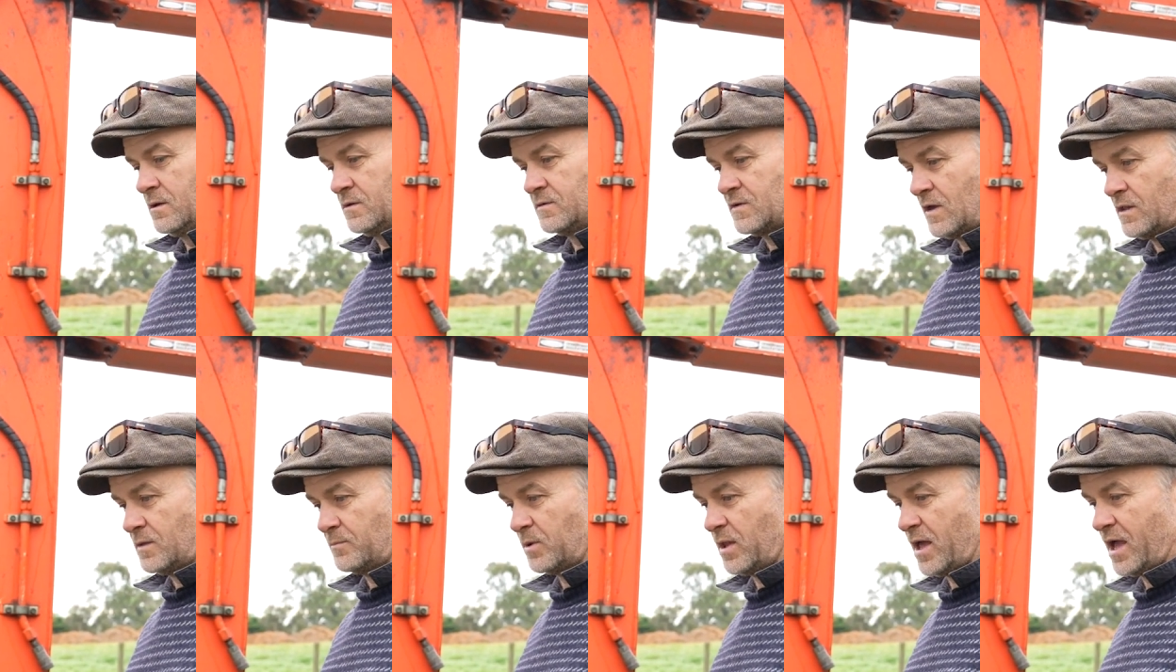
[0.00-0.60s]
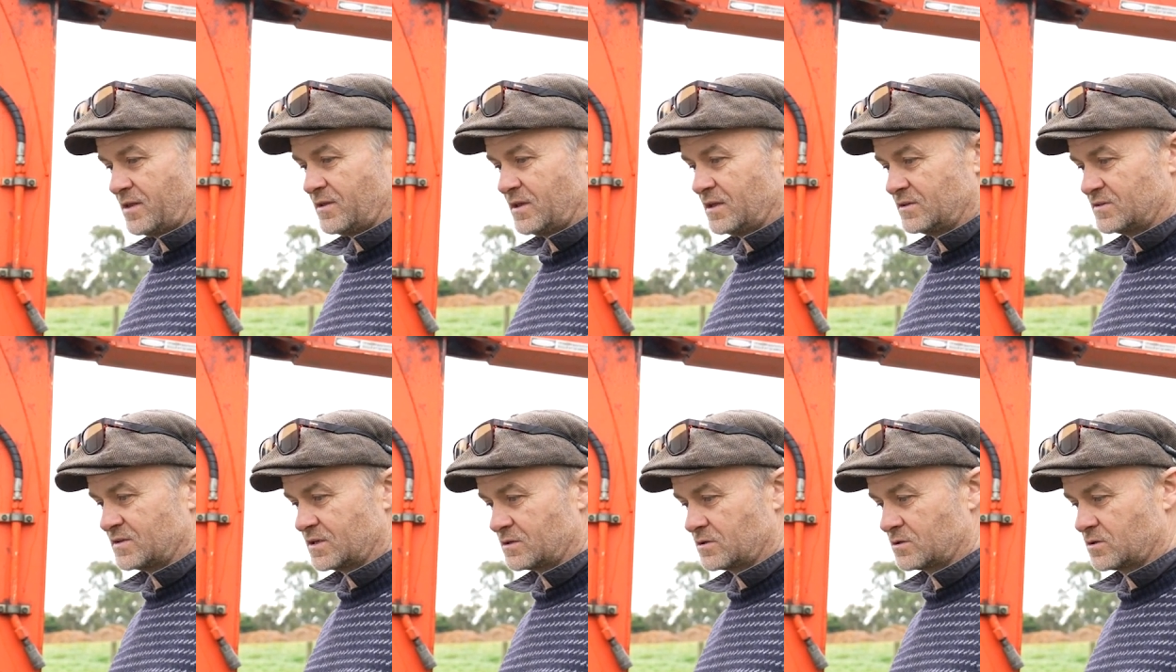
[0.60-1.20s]
So the planting's
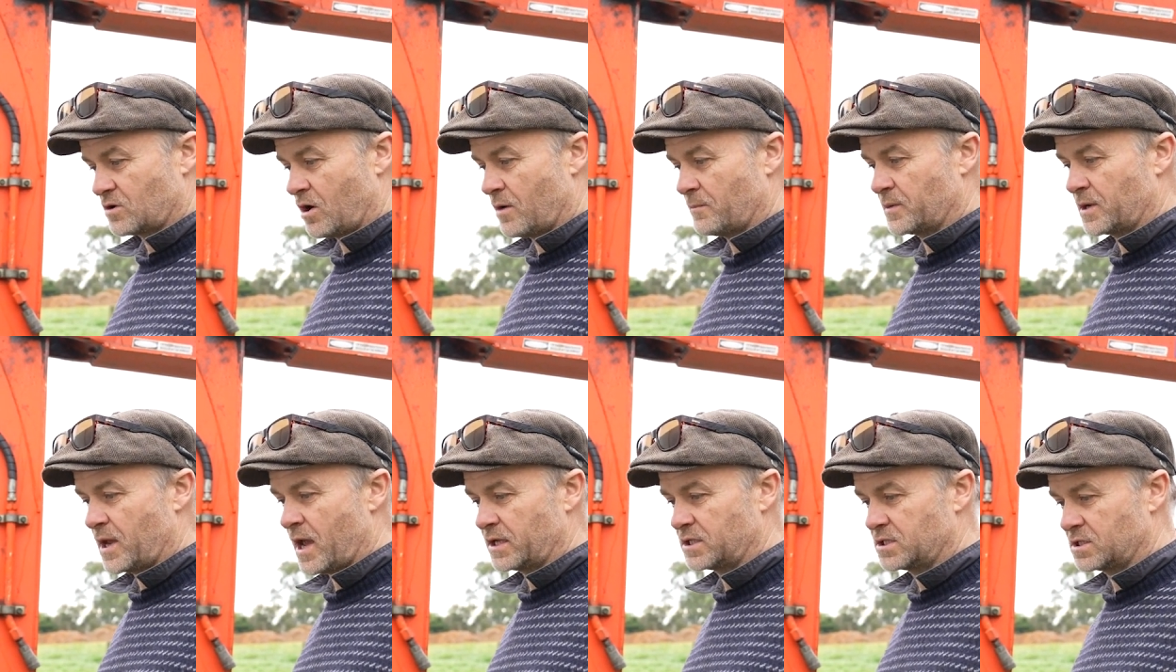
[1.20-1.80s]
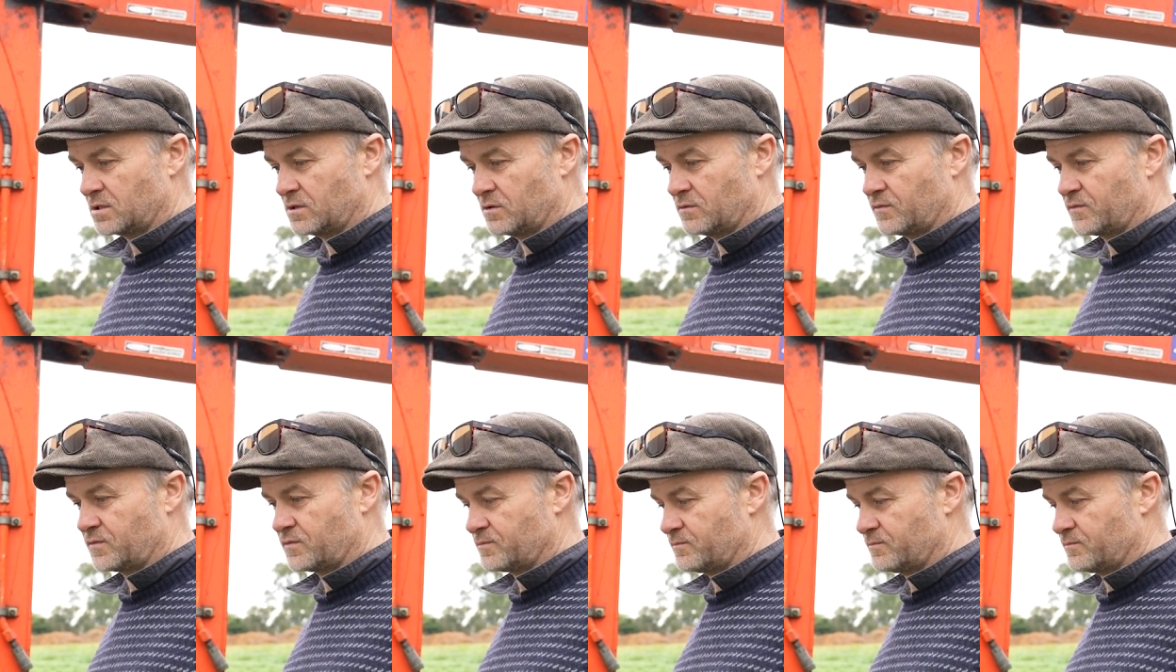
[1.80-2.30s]
a combination of